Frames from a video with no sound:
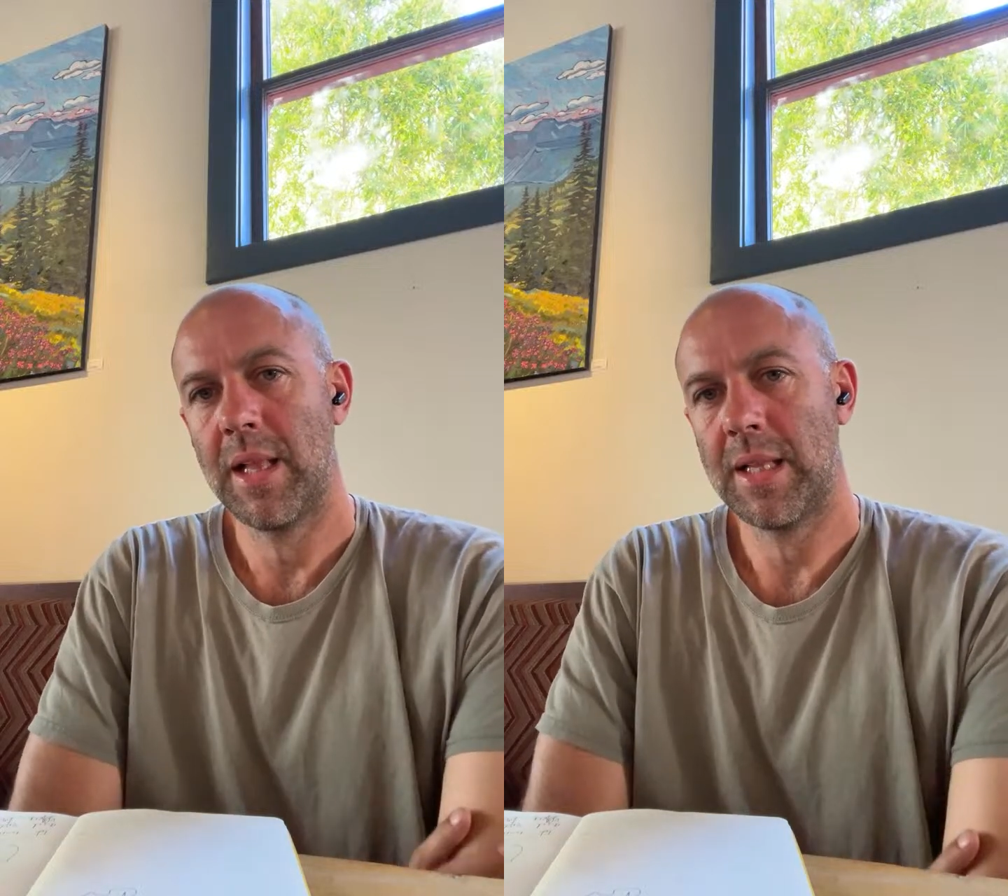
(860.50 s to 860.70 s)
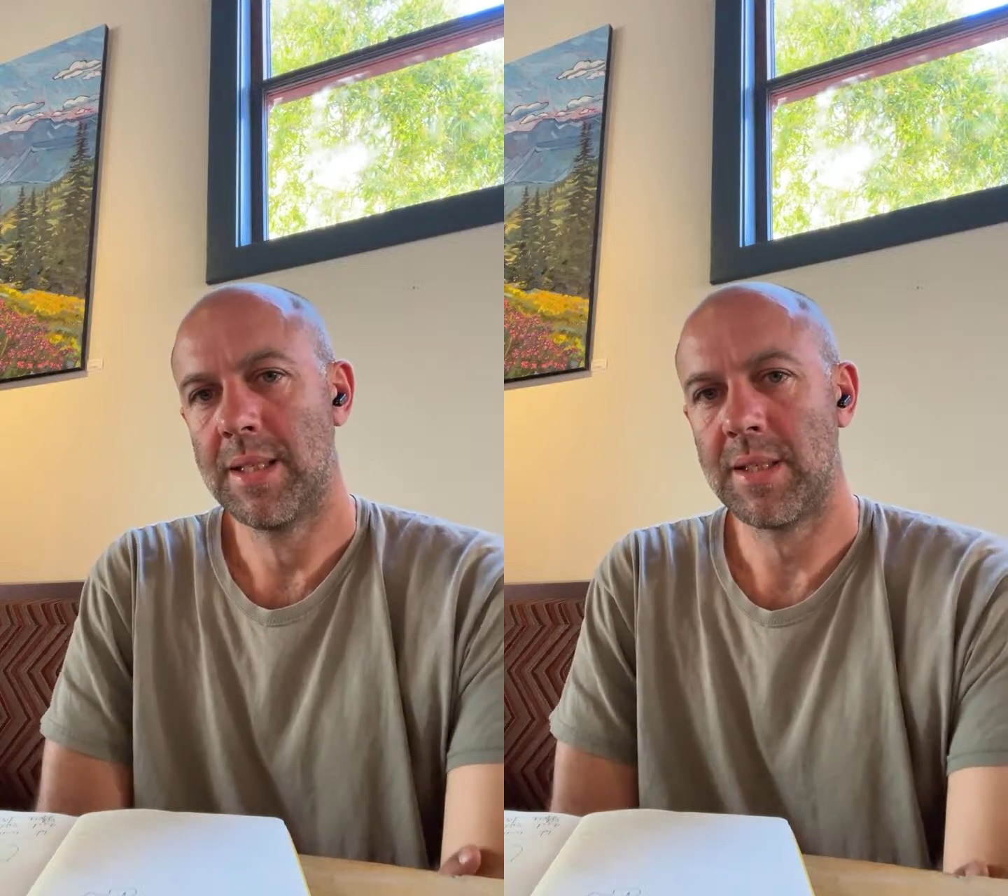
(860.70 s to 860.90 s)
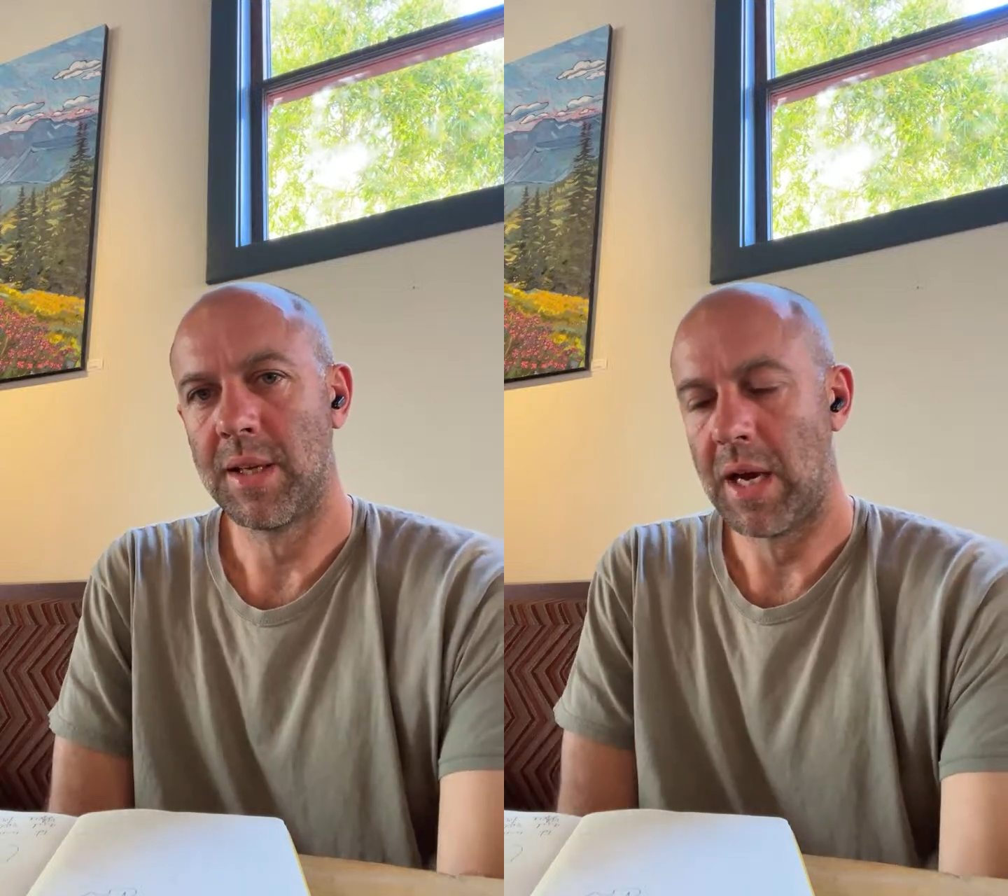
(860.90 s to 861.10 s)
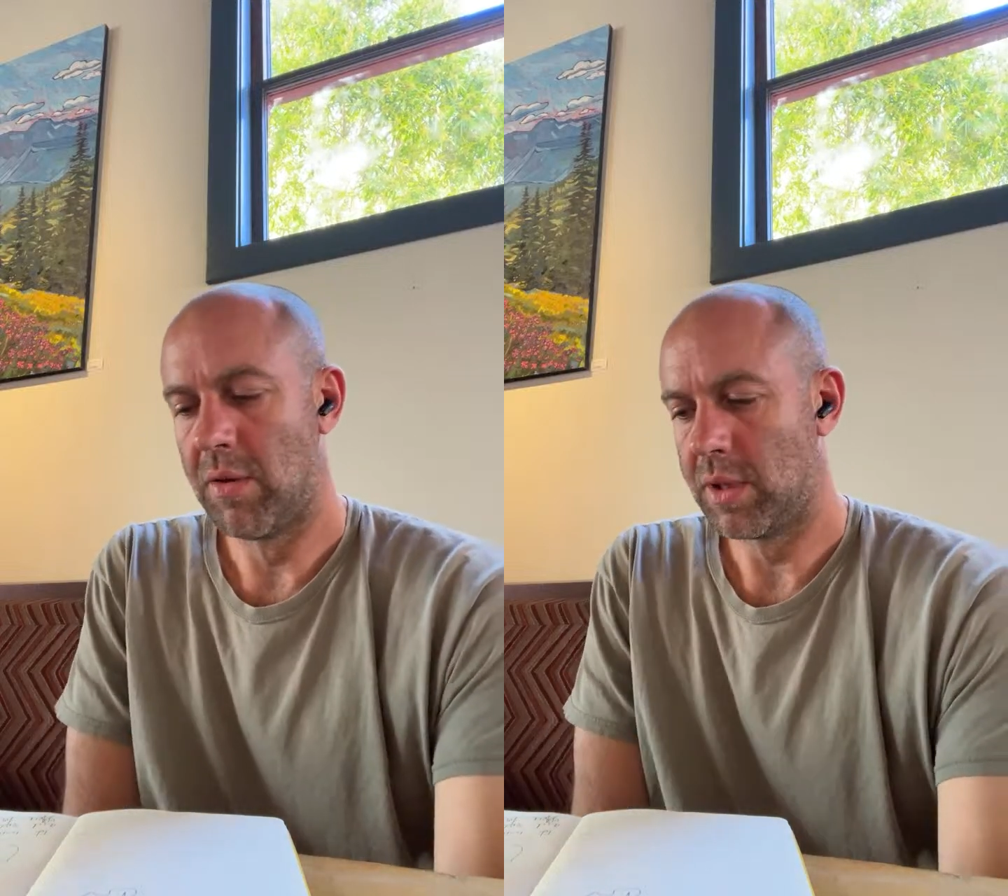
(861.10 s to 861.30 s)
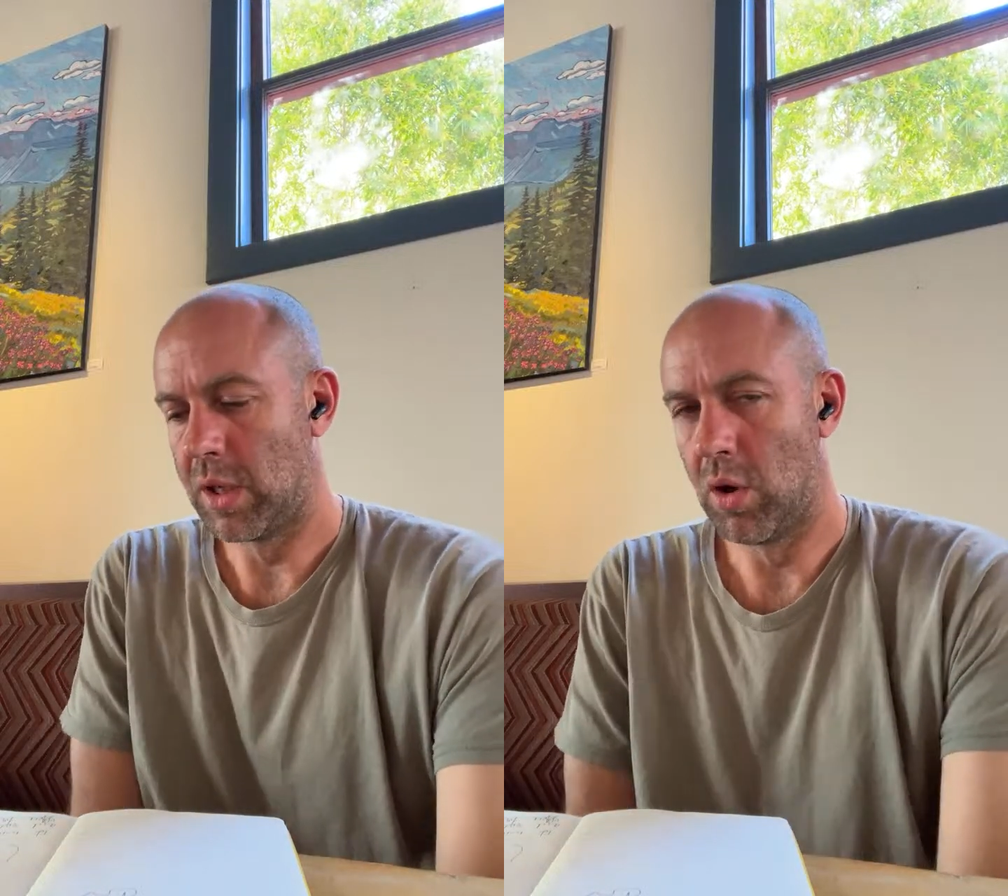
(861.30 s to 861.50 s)
let's see how
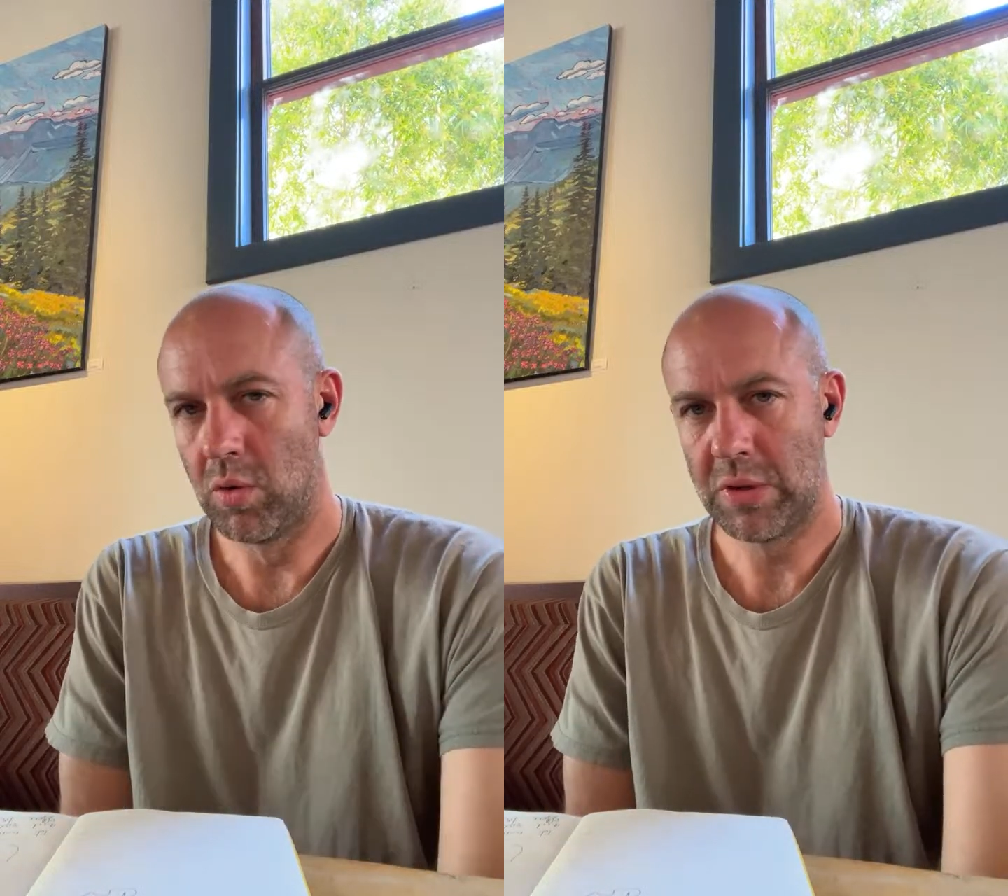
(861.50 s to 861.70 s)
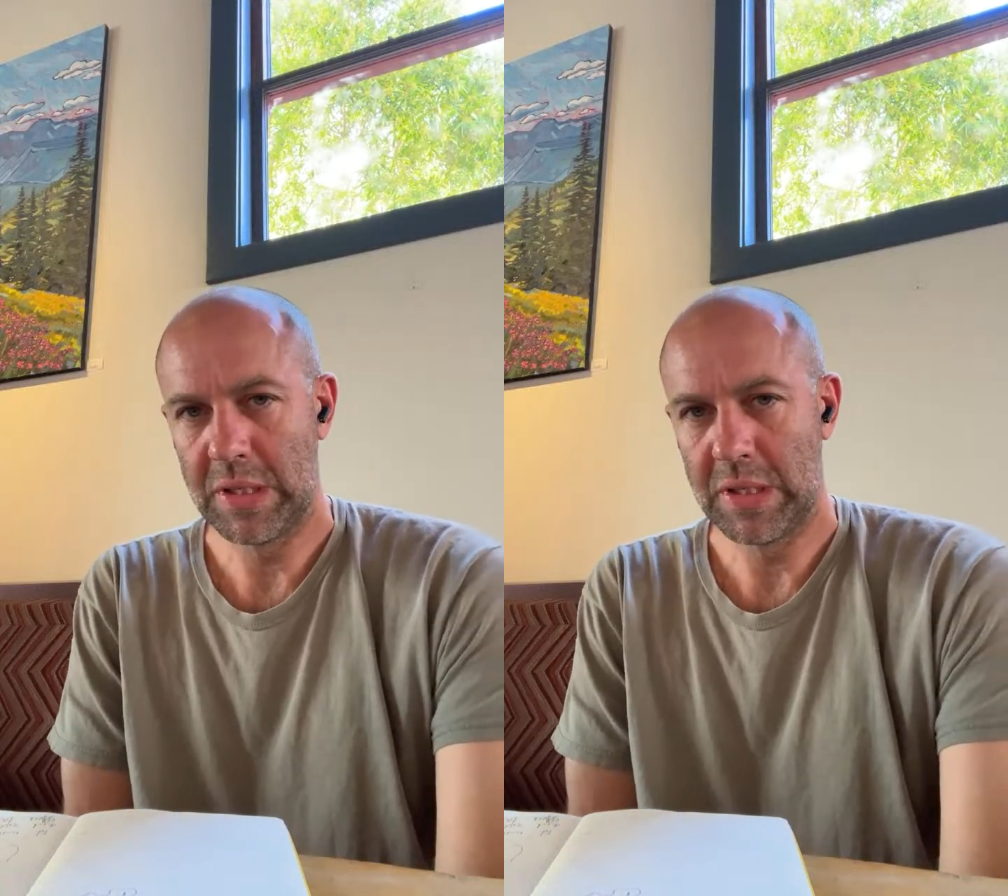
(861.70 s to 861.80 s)
it goes.